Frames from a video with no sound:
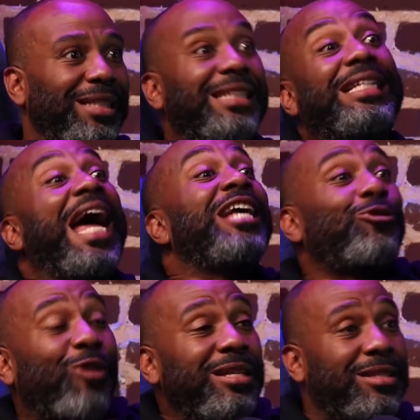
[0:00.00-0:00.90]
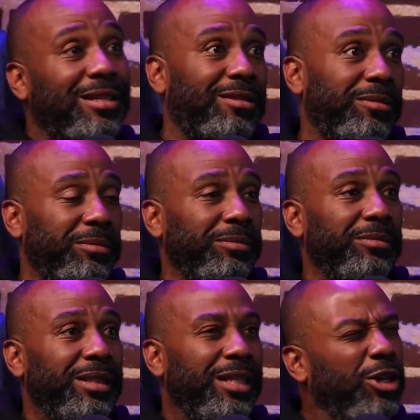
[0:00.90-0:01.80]
That's racism.
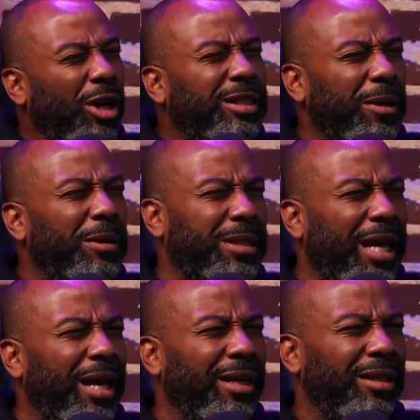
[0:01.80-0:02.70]
You understand what I'm saying?